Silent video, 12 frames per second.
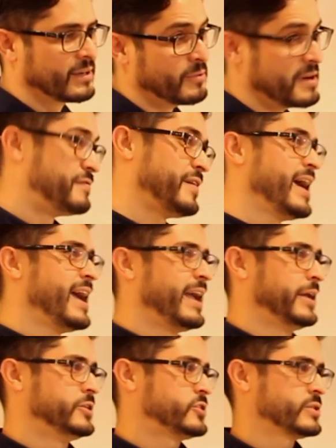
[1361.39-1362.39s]

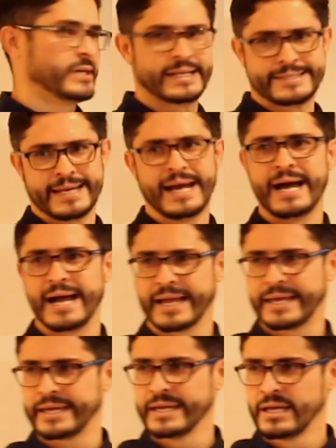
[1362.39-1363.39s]
Revenge,
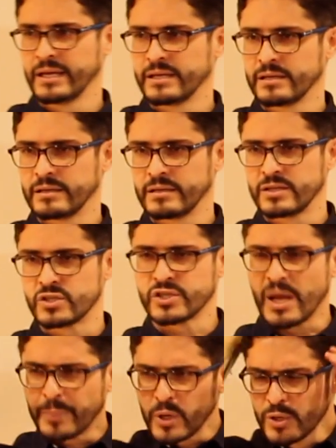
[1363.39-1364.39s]
attack.
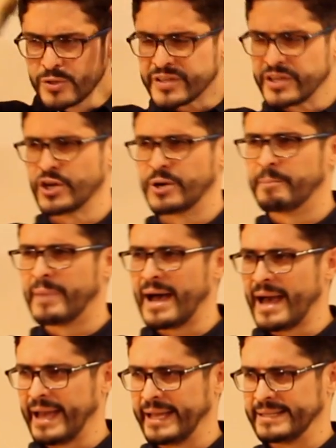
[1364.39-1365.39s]
Stop using your
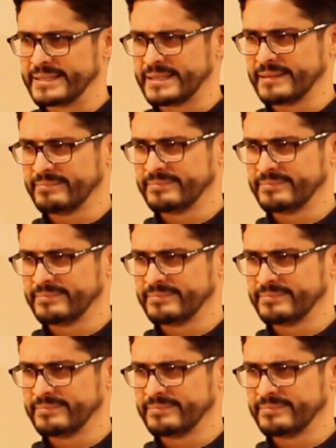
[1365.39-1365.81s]
mind